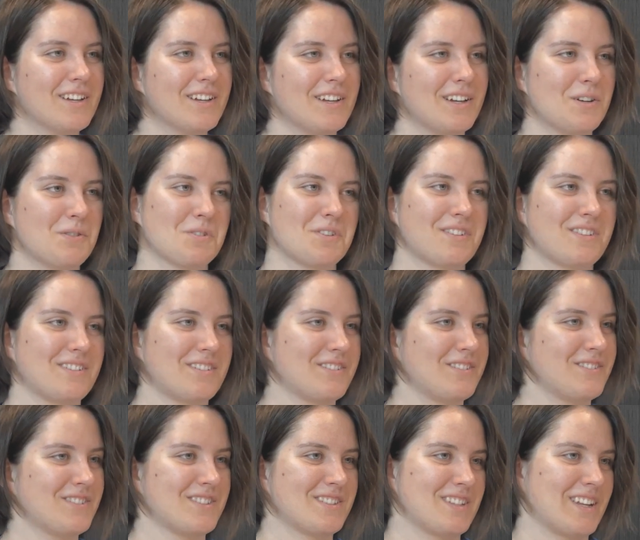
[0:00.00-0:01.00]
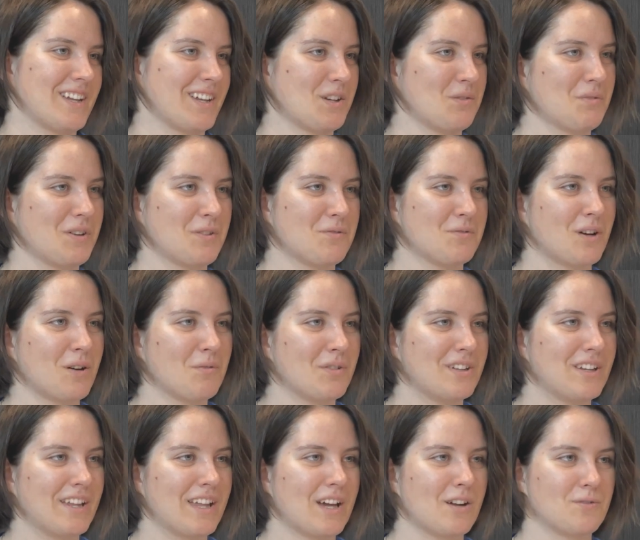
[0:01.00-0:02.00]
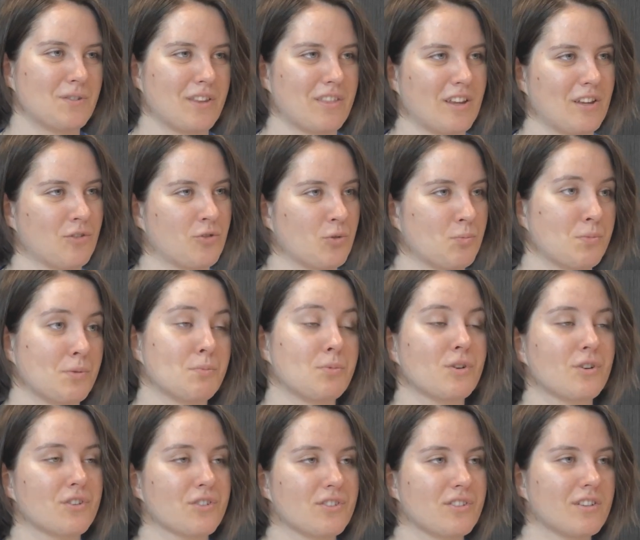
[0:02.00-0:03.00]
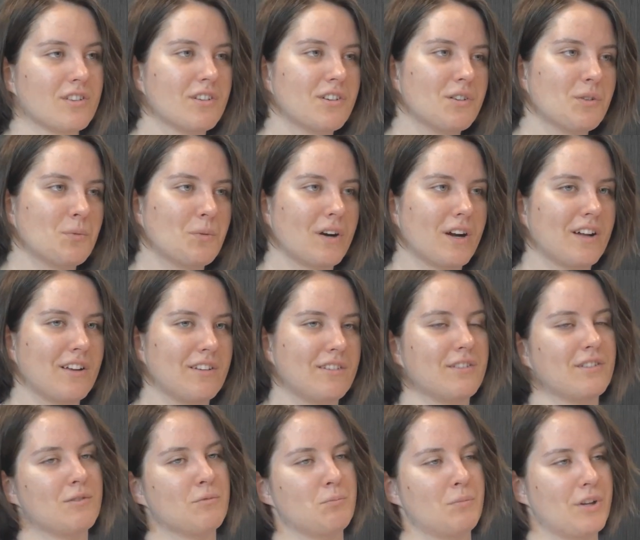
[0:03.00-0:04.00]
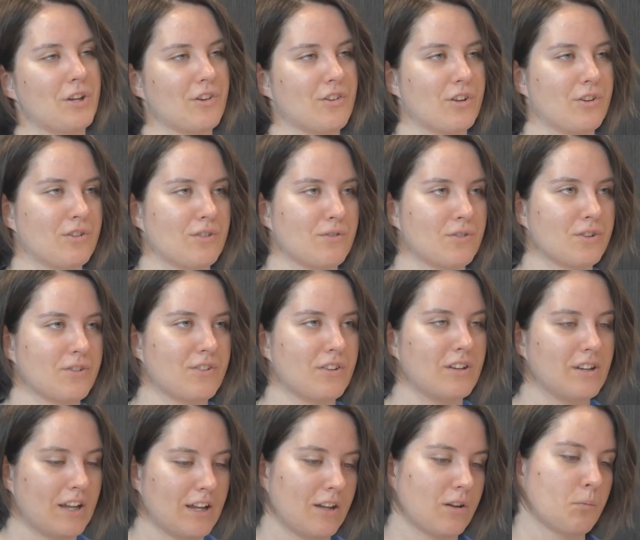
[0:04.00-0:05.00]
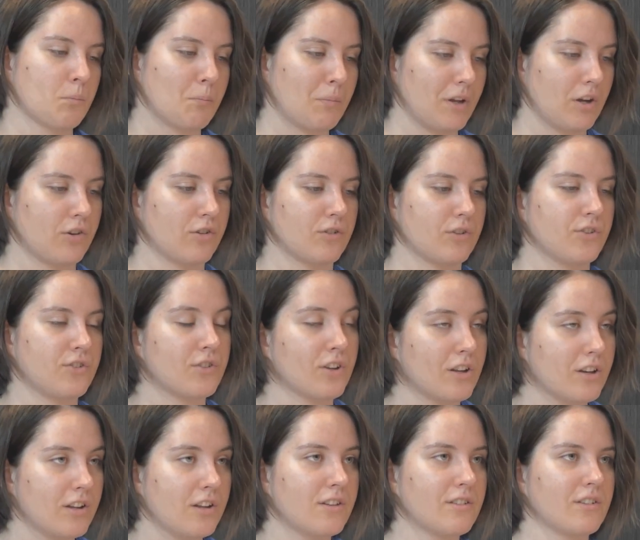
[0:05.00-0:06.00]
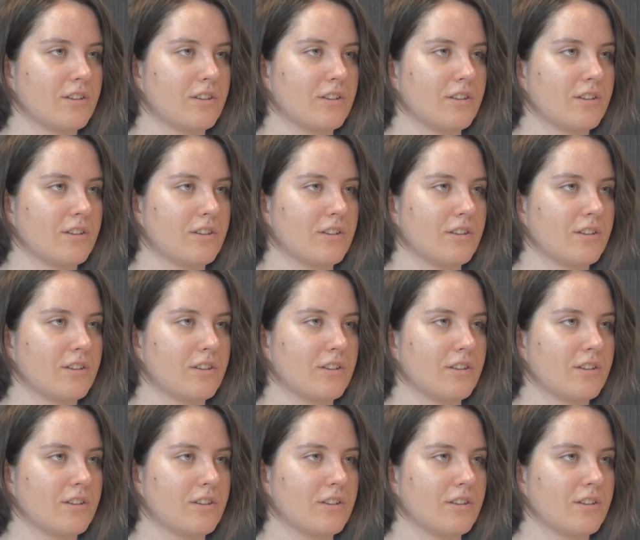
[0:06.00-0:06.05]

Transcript: it was just like a big family, everything super personal, while in bigger university, like bigger studies,